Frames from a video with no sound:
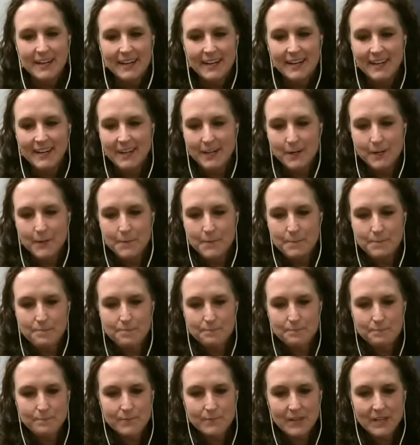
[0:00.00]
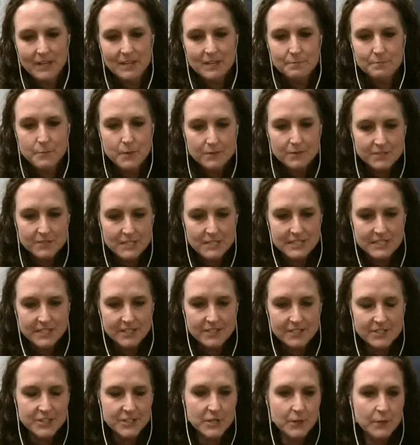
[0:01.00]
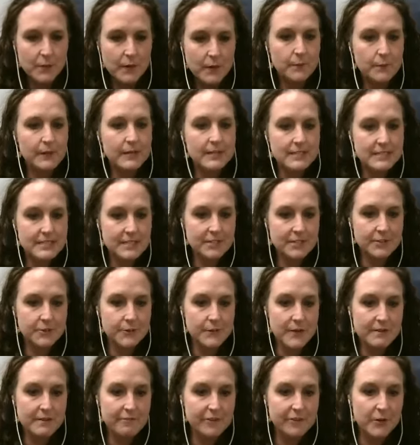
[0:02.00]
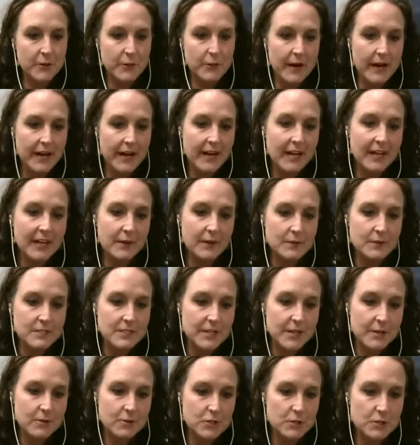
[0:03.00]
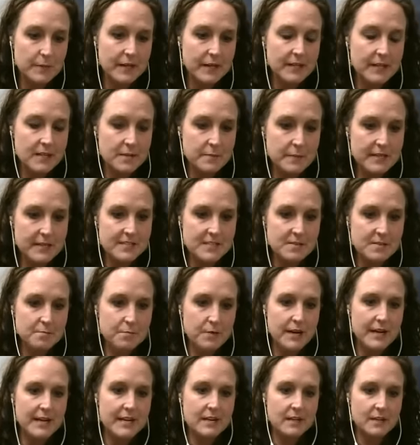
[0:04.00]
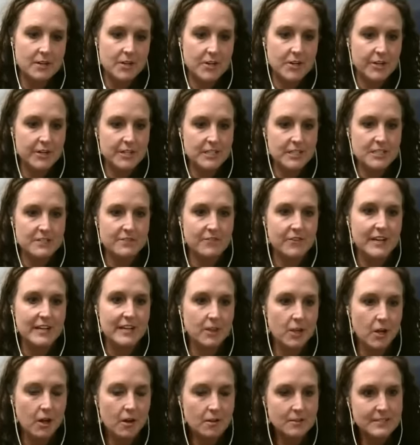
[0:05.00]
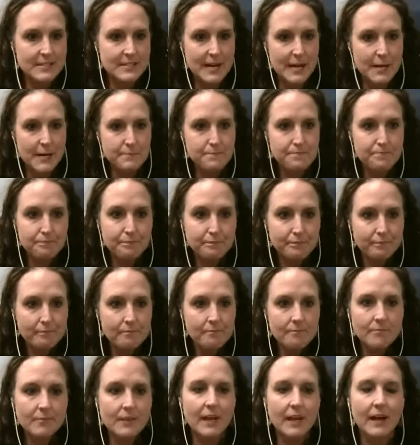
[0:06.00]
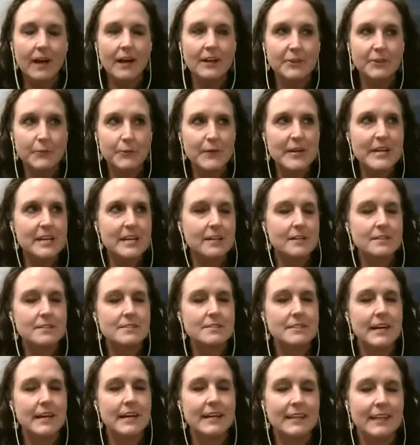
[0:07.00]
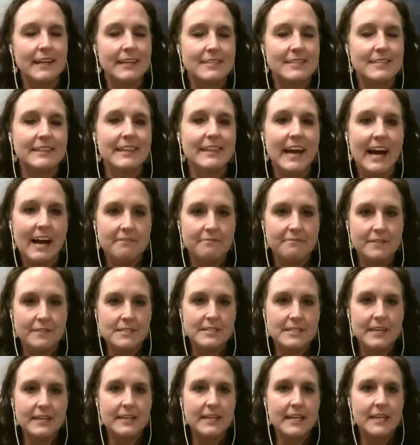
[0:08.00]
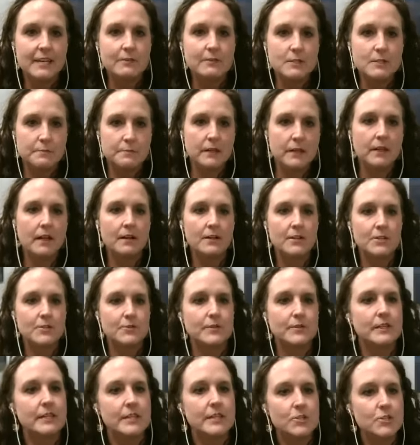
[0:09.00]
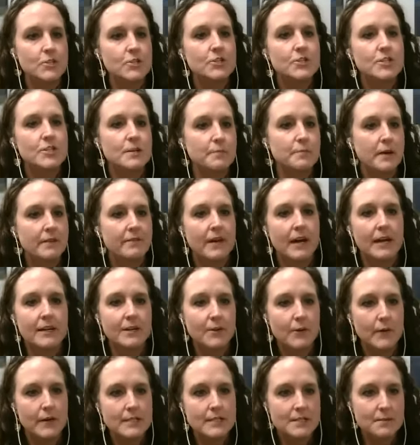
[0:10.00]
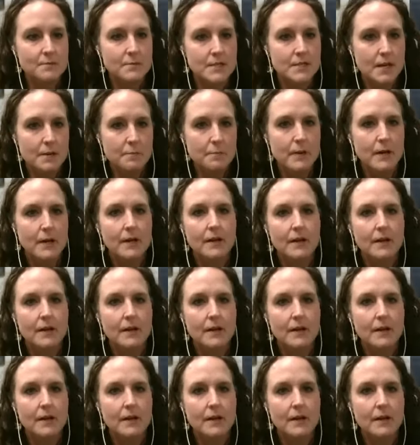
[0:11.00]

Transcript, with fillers: Um, moved to tier two. We were in tier three for a while. I was coached by the amazing Brian Curtis for a long time. Uh, three years. I like to laugh and say that he was my longest relationship I've had in quite some time.